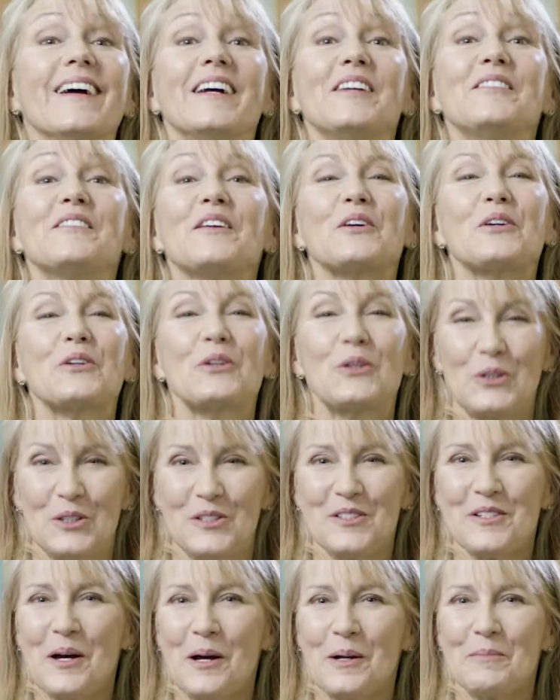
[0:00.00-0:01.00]
It's a
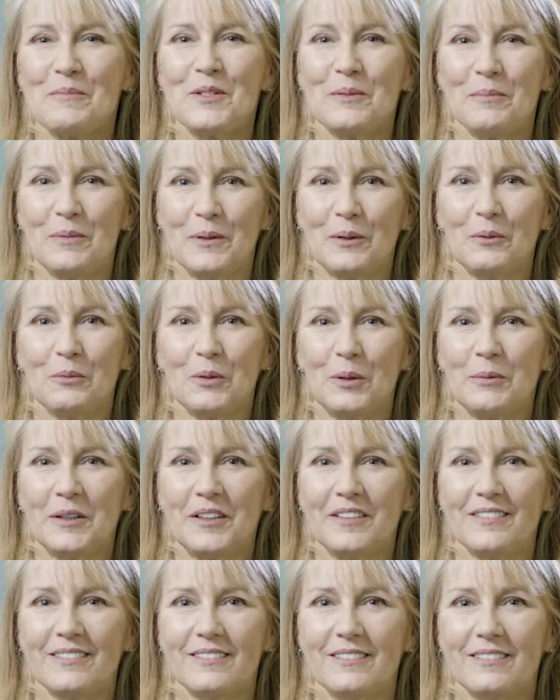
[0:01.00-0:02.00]
good time to be a
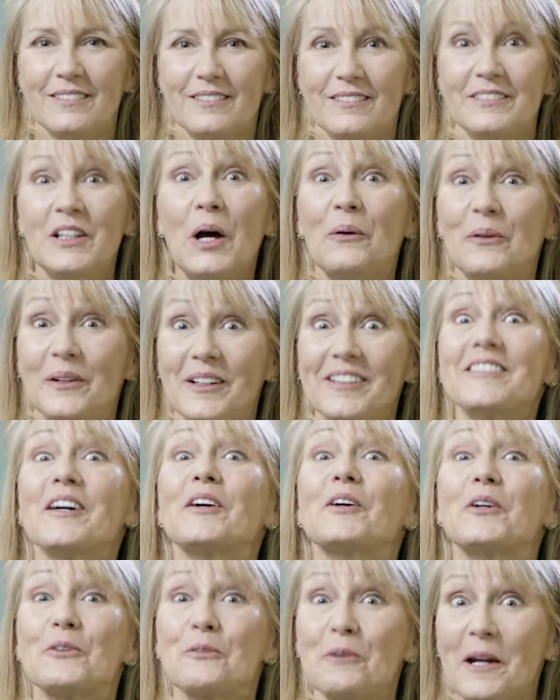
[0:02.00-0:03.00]
woman. No, it's a
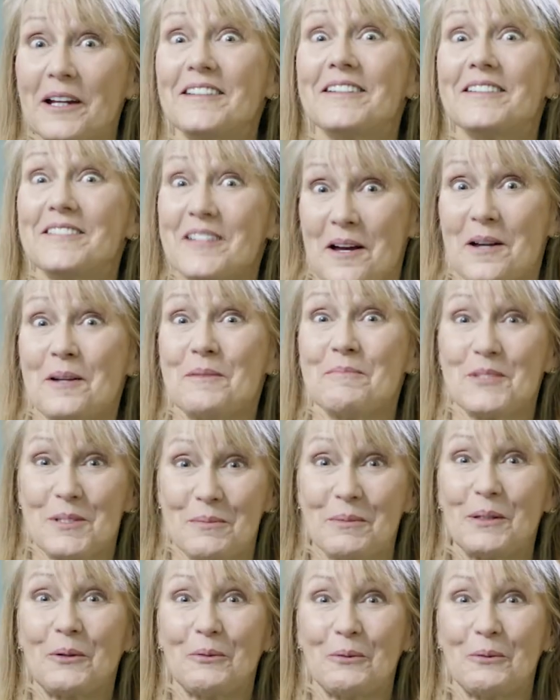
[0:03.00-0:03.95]
great time to be a